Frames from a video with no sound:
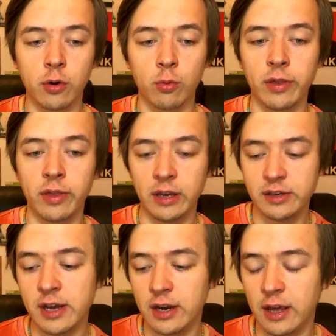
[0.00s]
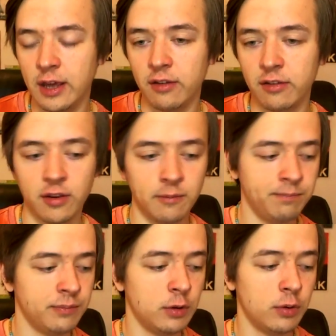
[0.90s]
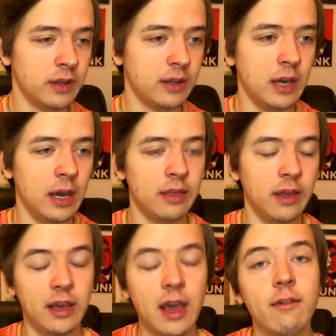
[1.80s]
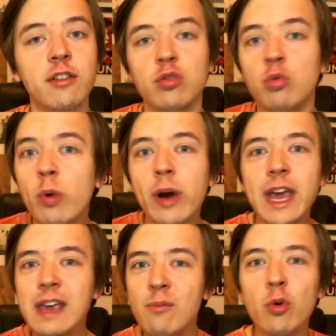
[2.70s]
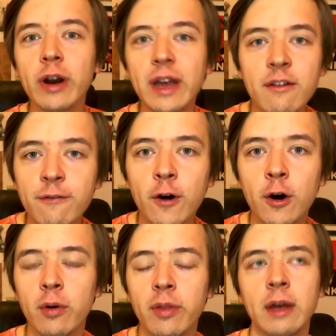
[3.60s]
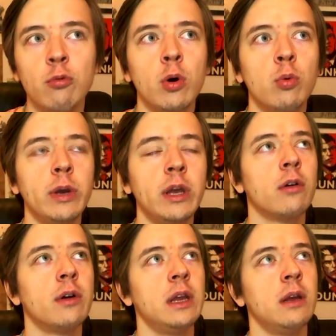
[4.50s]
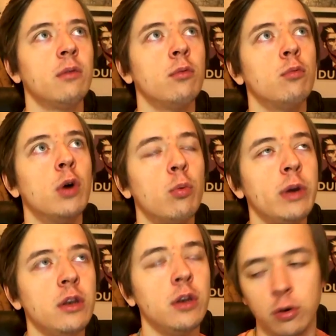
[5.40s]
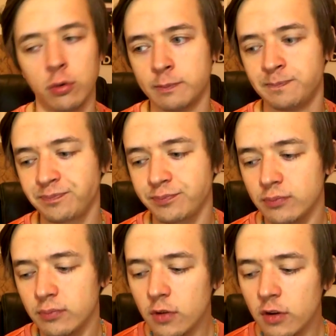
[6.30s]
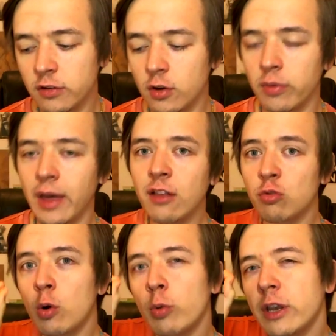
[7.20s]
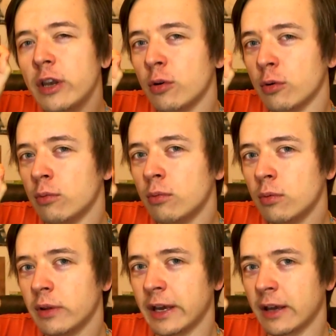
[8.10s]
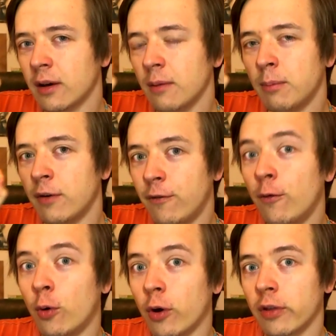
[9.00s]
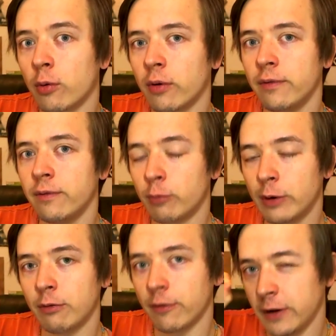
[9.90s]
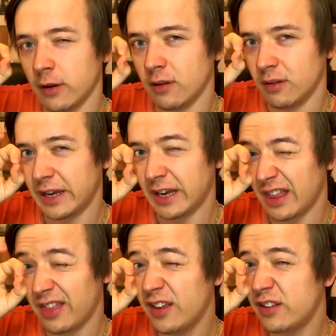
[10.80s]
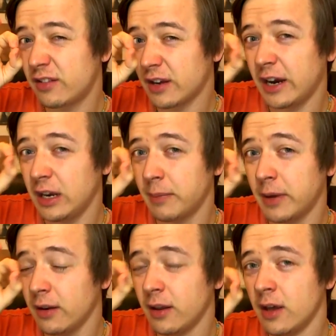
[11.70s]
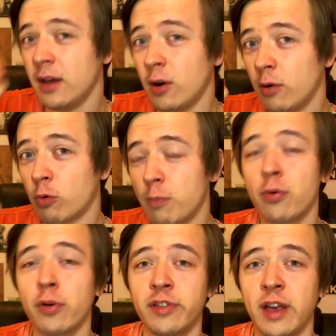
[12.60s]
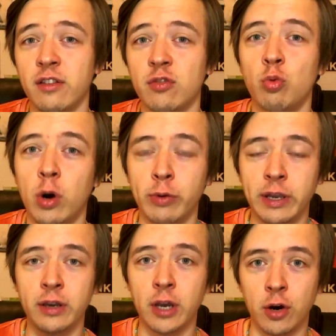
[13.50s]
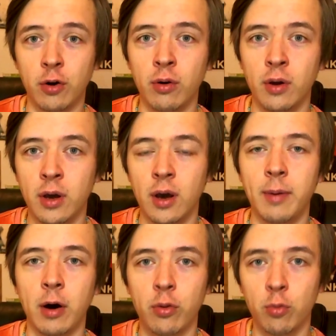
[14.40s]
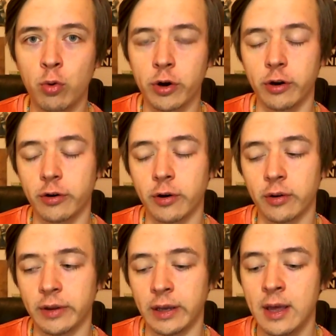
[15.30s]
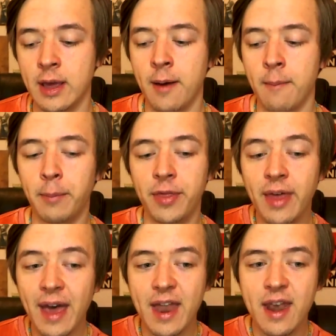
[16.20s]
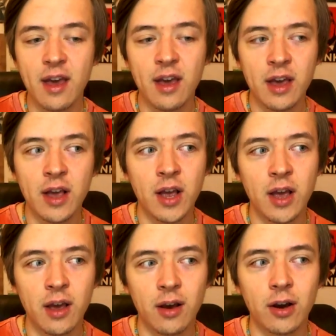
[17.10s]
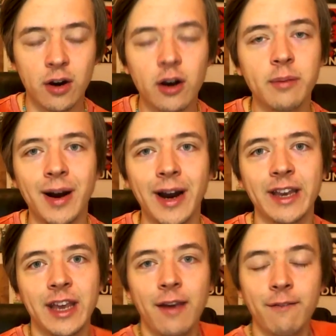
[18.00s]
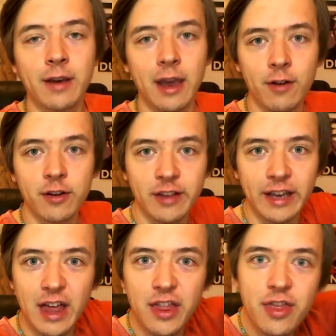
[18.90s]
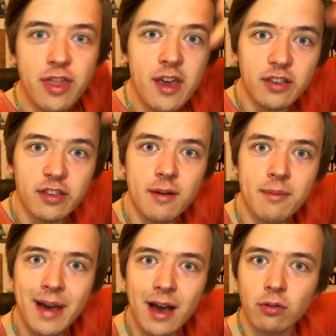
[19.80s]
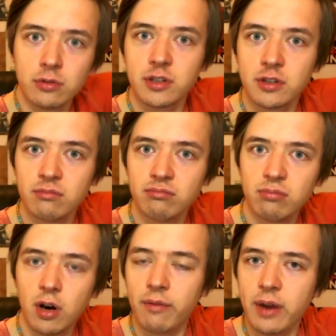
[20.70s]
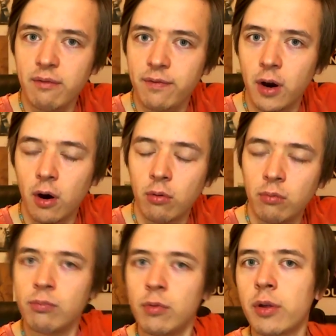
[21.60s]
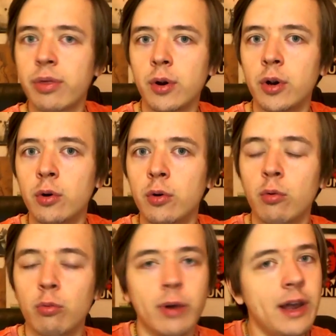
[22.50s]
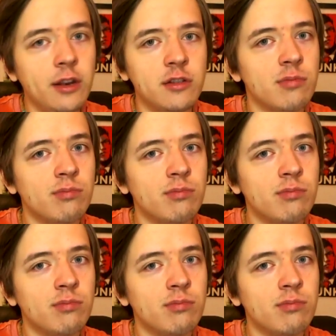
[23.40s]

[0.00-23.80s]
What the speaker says: what they did is... they gave us way more info than what we knew. So that's what we knew, like, before the re-reveal. Like, this tiny bit represents what we know about the Warrior currently. But then, Carbine gave us, like, this amount of info through Reddit,